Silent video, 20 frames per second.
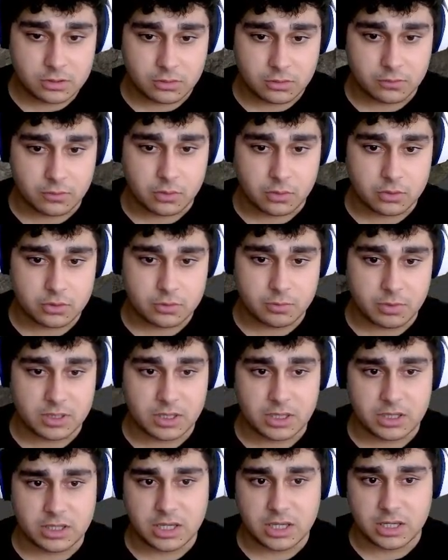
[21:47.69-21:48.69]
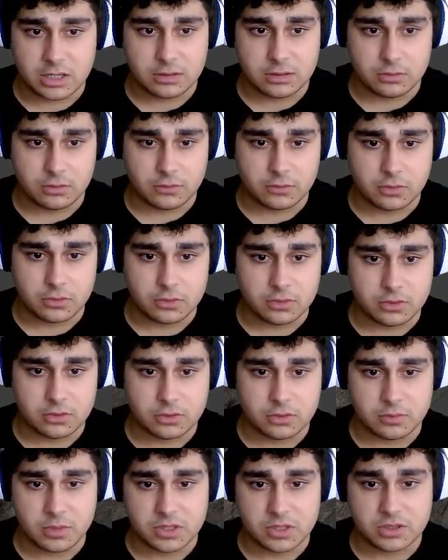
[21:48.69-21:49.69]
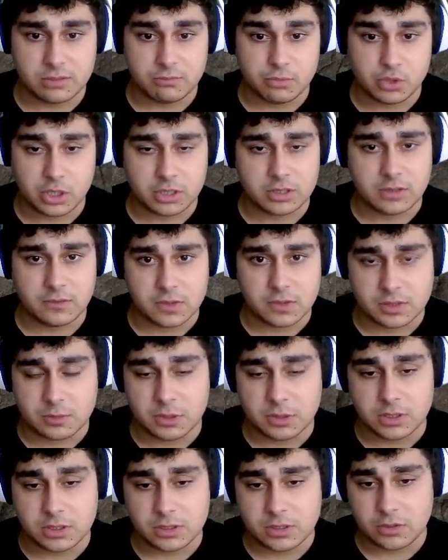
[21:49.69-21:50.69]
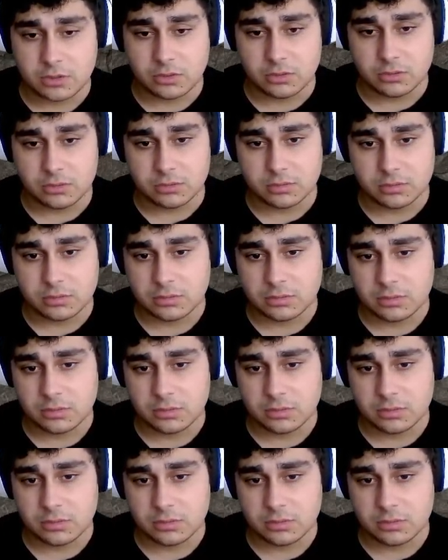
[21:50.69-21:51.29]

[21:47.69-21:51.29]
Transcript: of course, but I can't, of course, use my subjective experience to